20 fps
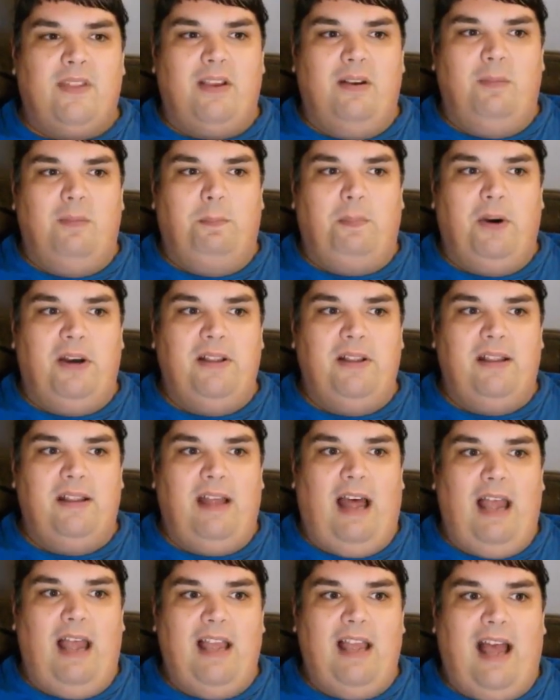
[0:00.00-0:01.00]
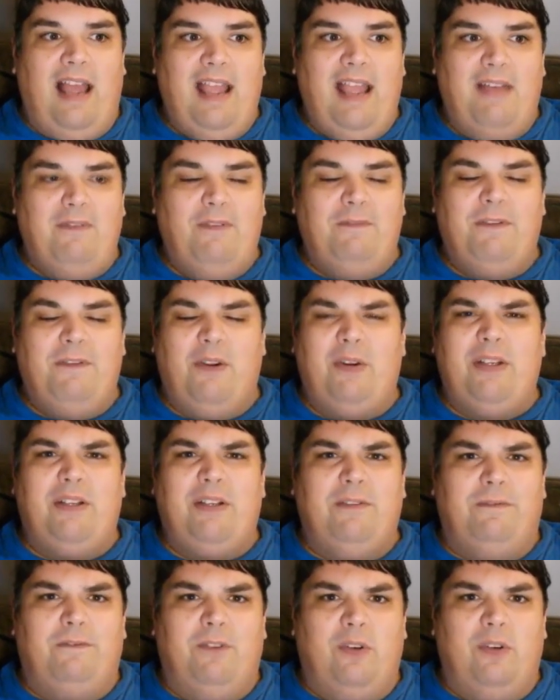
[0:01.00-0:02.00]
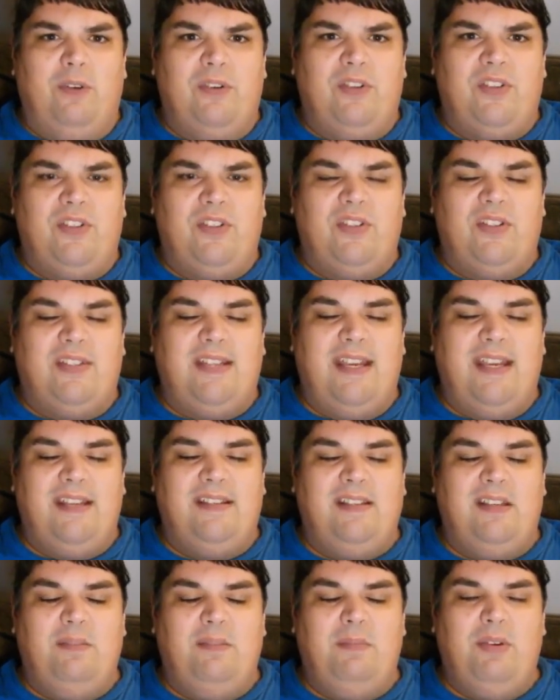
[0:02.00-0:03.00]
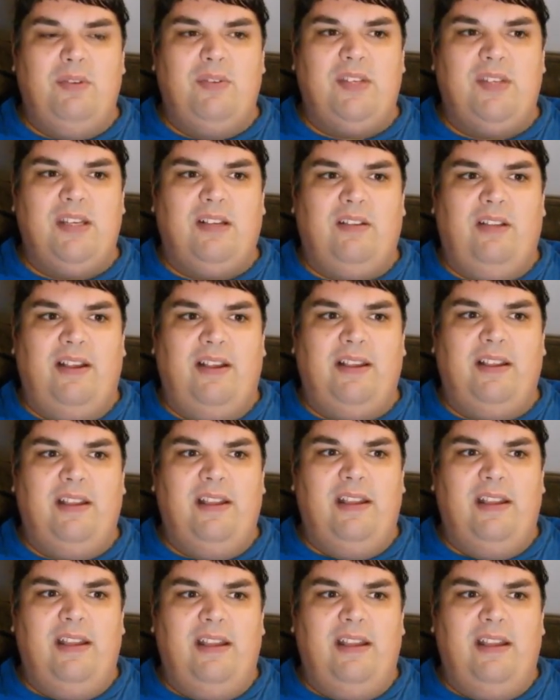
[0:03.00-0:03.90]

but I, I have a very diverse taste in music. Like,